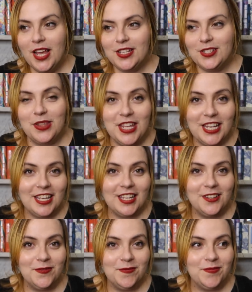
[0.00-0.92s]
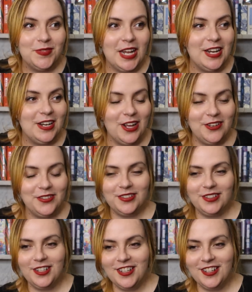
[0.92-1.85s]
So I think, I don't know
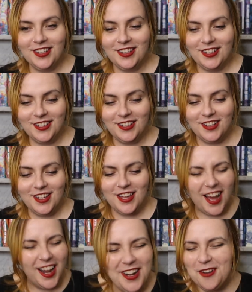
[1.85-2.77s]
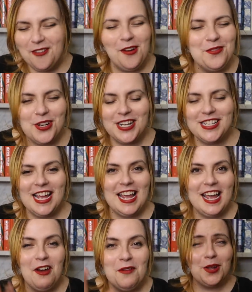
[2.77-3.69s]
what I'm trying to
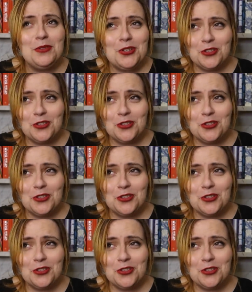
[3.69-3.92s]
say here. I'm